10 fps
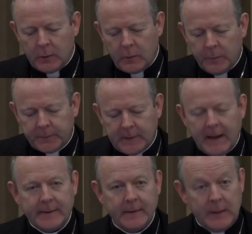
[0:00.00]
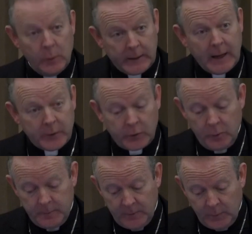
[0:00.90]
Groups like the
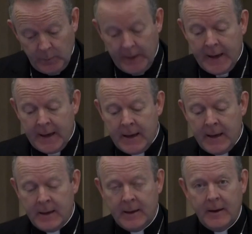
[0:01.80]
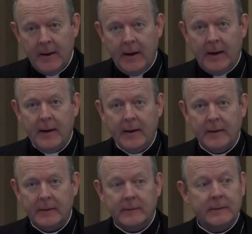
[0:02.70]
Neo-Catechumenal Way,
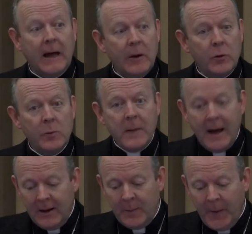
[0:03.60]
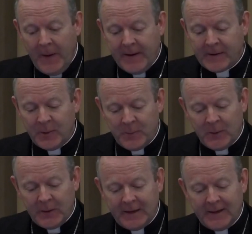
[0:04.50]
Syro-Malabar
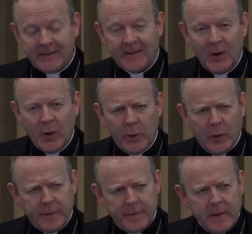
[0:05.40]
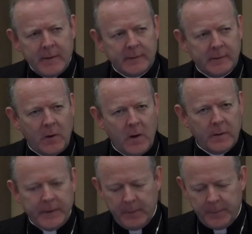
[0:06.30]
communities who are very
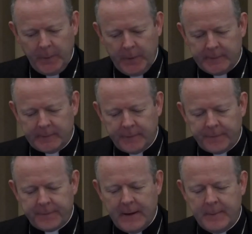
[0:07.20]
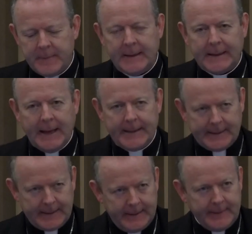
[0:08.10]
strong on the importance of family
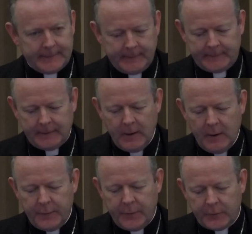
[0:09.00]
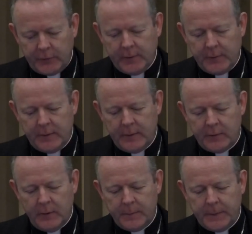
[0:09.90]
catechesis for children and
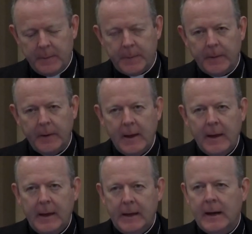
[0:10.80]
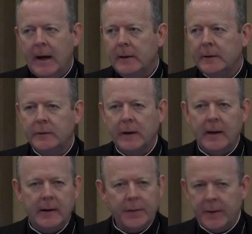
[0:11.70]
young people. In Ireland,
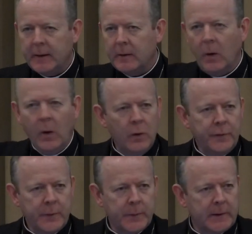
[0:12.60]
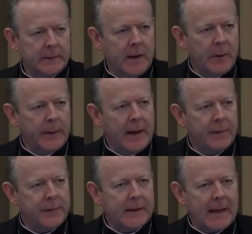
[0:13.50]
and I think all over the world now, we
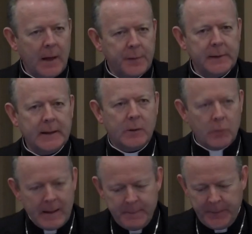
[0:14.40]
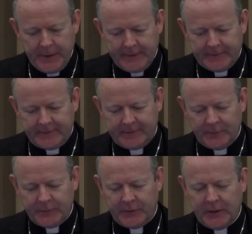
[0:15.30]
have the Catholic Grandparents
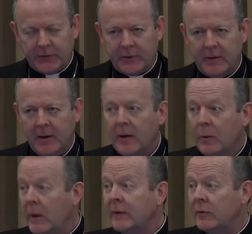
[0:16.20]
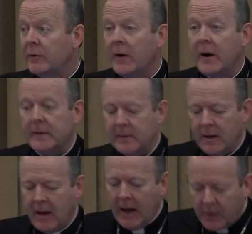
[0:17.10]
Association, Retrovile,
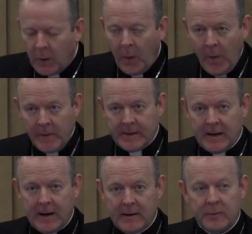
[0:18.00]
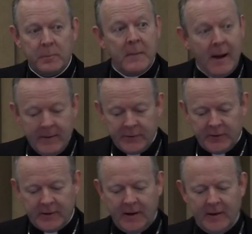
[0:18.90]
Accord in Ireland, Marriage
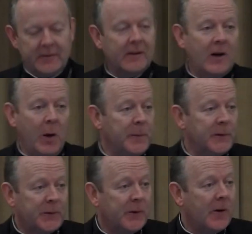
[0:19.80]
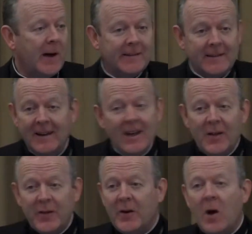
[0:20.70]
Encounter, Couples for Christ.
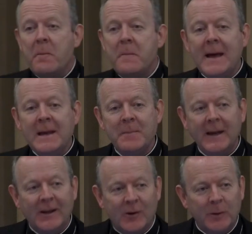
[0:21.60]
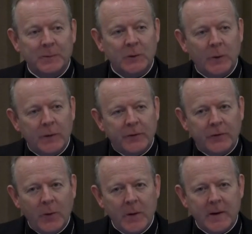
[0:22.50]
There are many, many groups who have
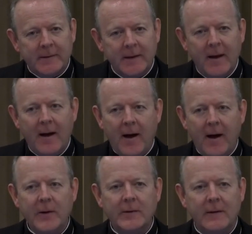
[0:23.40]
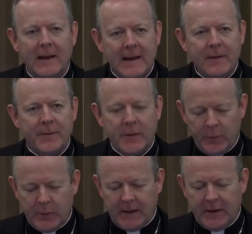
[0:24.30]
shown us how to live the
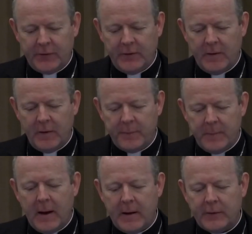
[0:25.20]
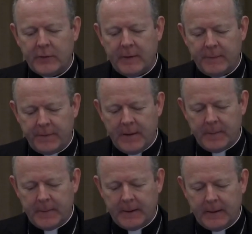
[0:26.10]
vocation of marriage and
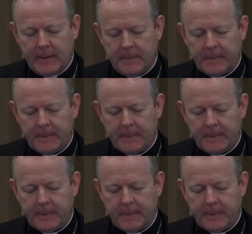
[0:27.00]
family.